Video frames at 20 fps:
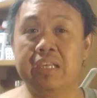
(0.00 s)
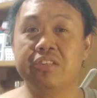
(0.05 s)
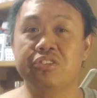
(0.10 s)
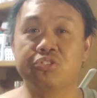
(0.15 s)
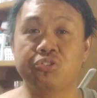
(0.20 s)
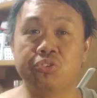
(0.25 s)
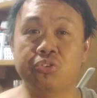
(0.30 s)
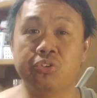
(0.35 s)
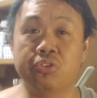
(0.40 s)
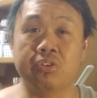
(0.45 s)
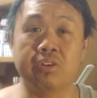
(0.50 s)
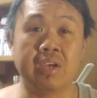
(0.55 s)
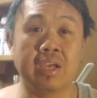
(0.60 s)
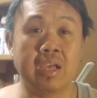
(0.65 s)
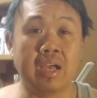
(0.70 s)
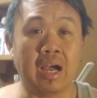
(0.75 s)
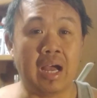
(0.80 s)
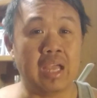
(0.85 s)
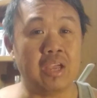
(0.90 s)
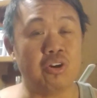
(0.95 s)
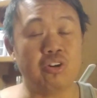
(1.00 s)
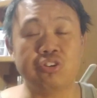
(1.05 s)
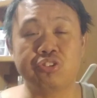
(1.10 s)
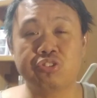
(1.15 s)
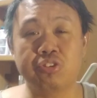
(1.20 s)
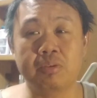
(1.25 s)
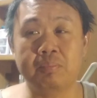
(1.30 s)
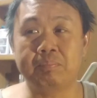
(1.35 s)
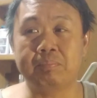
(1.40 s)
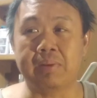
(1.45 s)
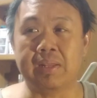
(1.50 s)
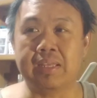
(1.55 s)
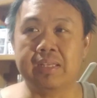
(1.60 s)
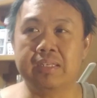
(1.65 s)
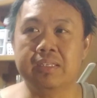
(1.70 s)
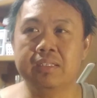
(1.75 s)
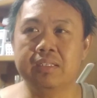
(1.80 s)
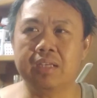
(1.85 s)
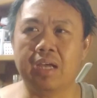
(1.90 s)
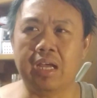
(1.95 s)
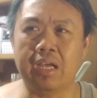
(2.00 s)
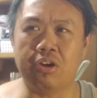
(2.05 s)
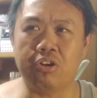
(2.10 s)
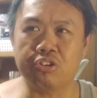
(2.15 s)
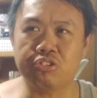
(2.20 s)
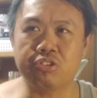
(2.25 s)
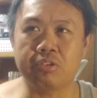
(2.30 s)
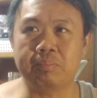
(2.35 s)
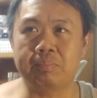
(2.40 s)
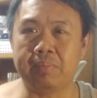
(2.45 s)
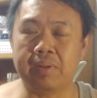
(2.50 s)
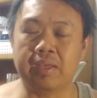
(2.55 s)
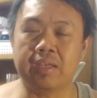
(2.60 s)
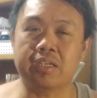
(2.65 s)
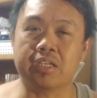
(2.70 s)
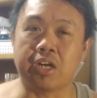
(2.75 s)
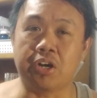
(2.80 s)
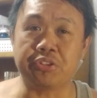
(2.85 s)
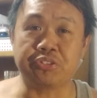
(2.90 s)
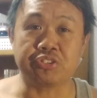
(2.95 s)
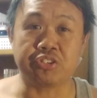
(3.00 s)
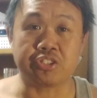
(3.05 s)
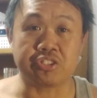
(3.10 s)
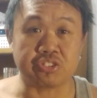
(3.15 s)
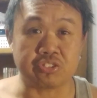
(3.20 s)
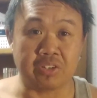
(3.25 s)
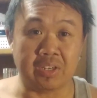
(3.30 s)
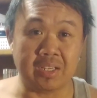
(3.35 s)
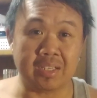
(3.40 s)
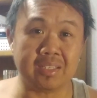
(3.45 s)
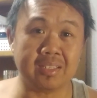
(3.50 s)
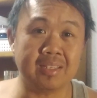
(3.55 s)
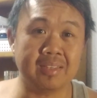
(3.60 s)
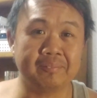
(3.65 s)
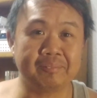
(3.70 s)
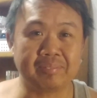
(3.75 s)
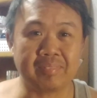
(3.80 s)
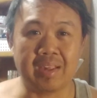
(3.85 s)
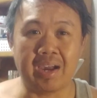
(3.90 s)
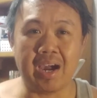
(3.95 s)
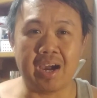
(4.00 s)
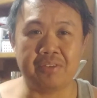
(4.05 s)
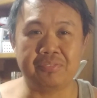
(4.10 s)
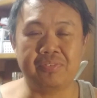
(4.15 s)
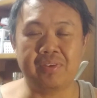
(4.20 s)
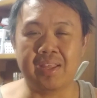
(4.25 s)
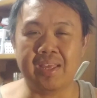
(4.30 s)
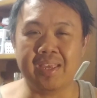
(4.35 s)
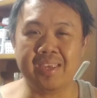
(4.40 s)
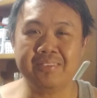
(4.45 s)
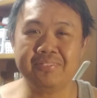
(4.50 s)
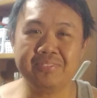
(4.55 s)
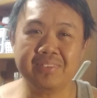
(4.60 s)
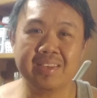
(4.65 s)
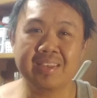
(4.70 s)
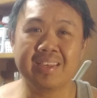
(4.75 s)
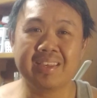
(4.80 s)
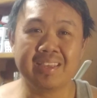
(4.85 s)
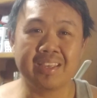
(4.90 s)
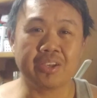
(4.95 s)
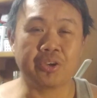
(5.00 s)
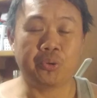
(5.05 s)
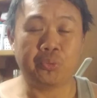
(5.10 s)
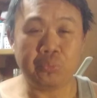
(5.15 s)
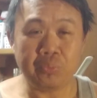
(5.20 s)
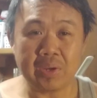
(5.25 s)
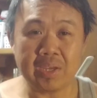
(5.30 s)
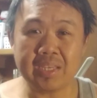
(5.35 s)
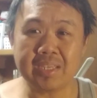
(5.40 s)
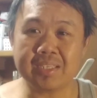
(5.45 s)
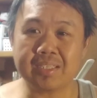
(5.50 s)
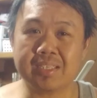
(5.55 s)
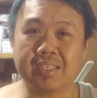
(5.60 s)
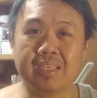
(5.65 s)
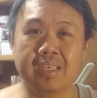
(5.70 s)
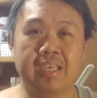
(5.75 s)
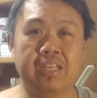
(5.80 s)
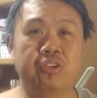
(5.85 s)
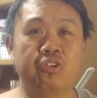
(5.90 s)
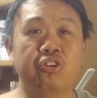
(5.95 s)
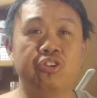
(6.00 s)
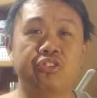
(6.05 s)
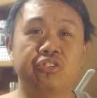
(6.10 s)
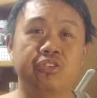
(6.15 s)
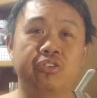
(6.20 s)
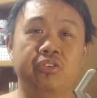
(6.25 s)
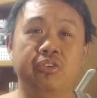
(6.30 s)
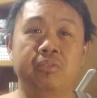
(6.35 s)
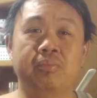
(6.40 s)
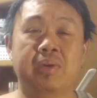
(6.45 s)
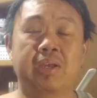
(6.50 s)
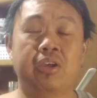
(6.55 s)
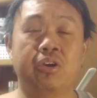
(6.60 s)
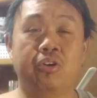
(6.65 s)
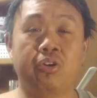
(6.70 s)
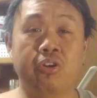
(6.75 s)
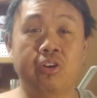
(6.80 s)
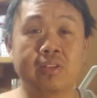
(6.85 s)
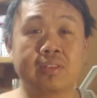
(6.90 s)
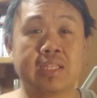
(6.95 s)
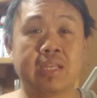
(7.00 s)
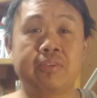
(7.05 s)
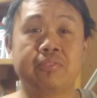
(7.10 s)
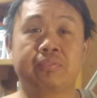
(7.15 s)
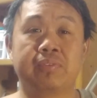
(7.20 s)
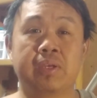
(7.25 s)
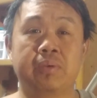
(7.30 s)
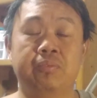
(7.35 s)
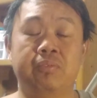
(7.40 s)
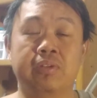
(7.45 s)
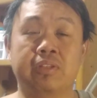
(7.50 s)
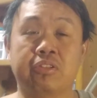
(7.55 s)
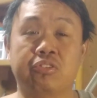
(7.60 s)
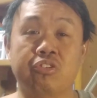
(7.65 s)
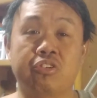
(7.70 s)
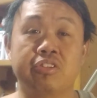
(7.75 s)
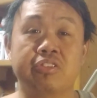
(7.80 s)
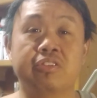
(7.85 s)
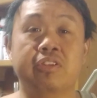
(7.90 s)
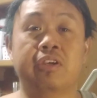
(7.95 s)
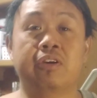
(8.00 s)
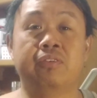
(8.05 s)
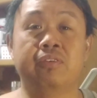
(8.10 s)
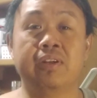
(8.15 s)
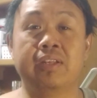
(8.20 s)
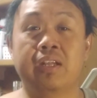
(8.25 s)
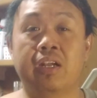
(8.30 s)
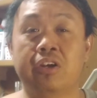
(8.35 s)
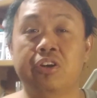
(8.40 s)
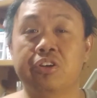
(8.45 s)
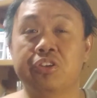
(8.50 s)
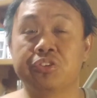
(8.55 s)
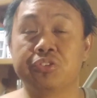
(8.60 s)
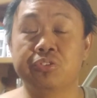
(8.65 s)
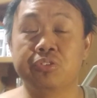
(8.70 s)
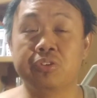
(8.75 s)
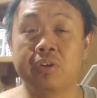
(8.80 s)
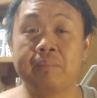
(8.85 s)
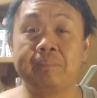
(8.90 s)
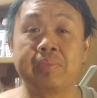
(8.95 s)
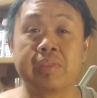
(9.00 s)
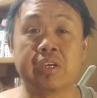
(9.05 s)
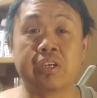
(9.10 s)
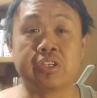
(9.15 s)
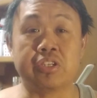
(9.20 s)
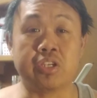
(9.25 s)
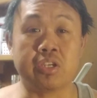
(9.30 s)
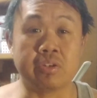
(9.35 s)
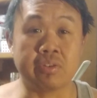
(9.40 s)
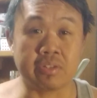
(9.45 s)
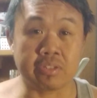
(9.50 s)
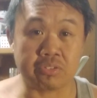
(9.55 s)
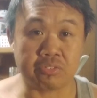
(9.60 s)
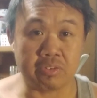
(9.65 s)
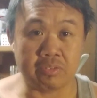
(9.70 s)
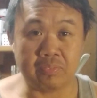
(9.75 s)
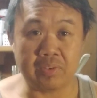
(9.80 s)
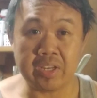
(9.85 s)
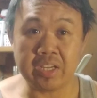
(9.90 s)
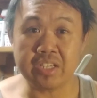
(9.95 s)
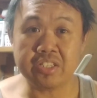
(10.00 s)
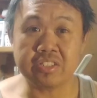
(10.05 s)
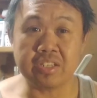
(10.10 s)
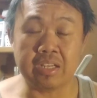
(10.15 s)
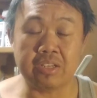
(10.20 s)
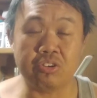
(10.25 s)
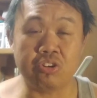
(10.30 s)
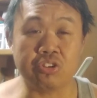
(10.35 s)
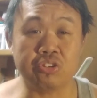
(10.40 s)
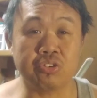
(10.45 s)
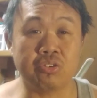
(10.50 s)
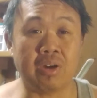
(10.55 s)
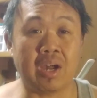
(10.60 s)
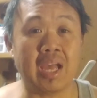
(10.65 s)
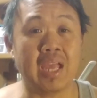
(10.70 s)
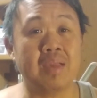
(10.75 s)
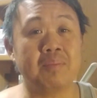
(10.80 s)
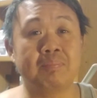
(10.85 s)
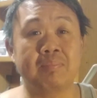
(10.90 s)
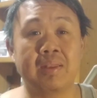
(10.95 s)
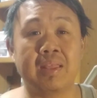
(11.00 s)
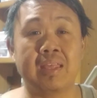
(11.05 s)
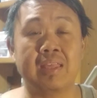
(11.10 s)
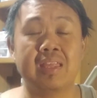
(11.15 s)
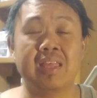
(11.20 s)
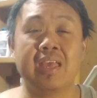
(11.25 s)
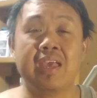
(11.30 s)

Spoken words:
So I also play Counter Strike, Half Life, Quake, and also my all-time favorite is also the Red Alert 2, Nearest Revenge, and also I play